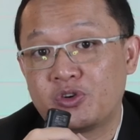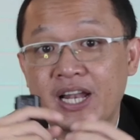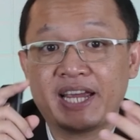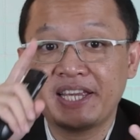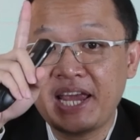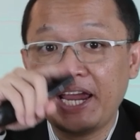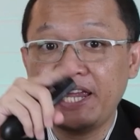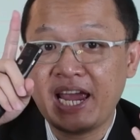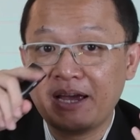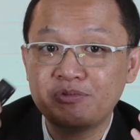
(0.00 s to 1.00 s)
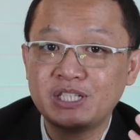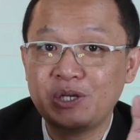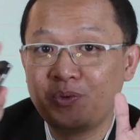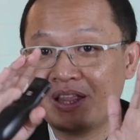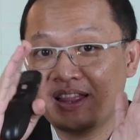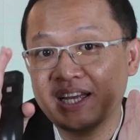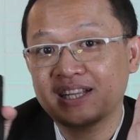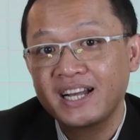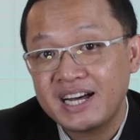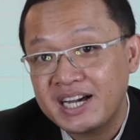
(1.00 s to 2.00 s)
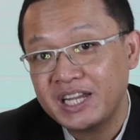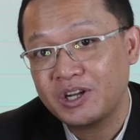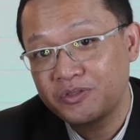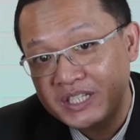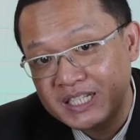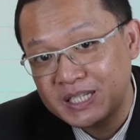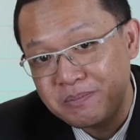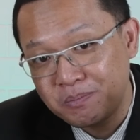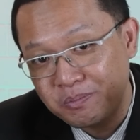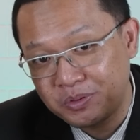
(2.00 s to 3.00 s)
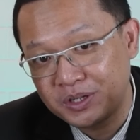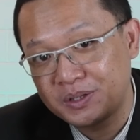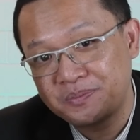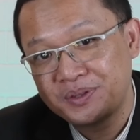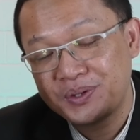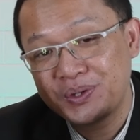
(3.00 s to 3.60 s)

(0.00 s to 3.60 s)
or like KFC with that kind of simple,